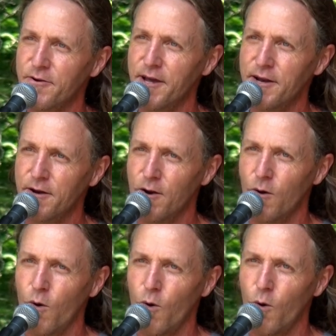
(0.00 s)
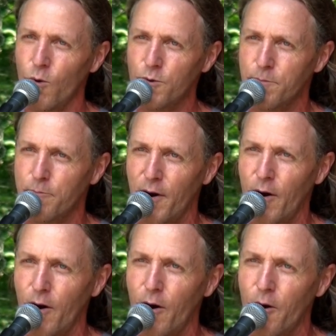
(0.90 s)
getting or
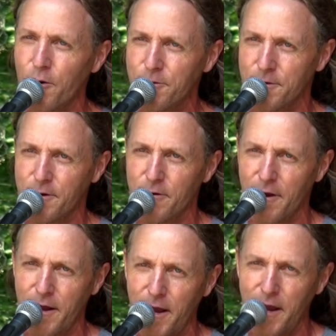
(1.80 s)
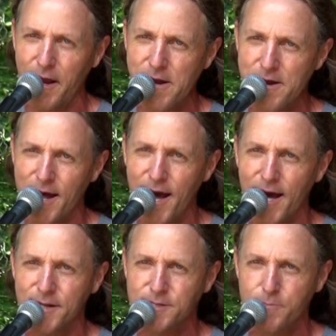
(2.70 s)
bald and gray,
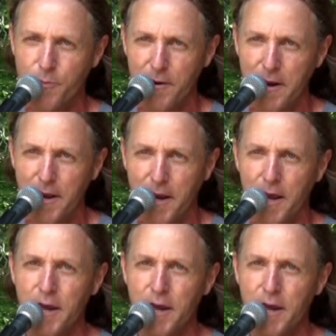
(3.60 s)
not as pretty